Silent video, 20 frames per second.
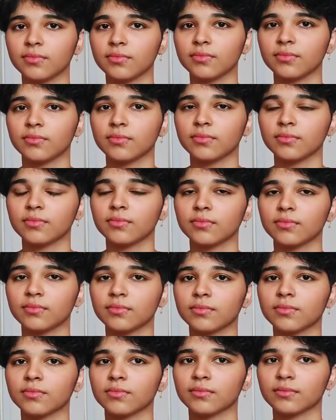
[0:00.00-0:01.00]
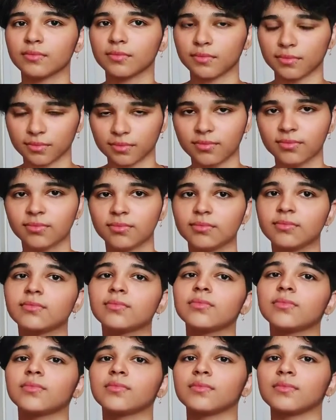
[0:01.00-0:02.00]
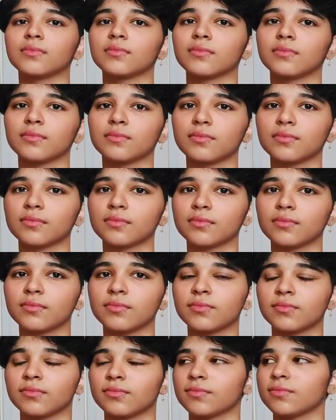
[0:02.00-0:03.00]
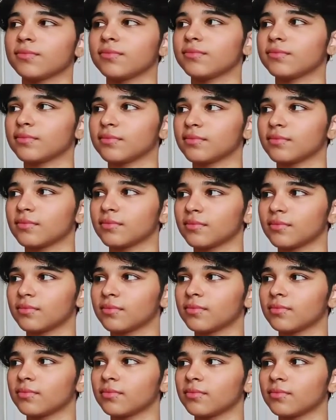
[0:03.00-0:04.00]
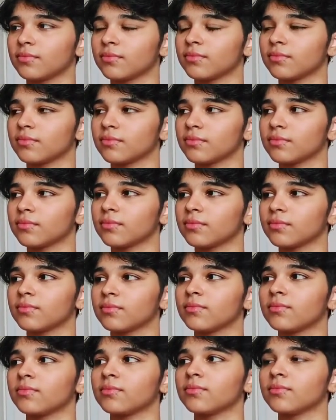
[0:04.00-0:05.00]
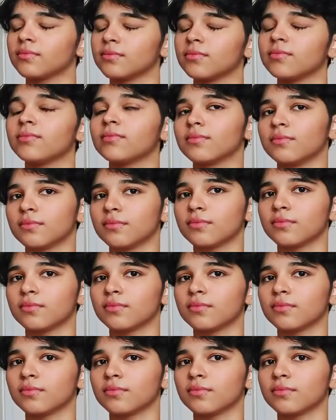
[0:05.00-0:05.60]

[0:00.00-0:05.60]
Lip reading: This person isn't speaking.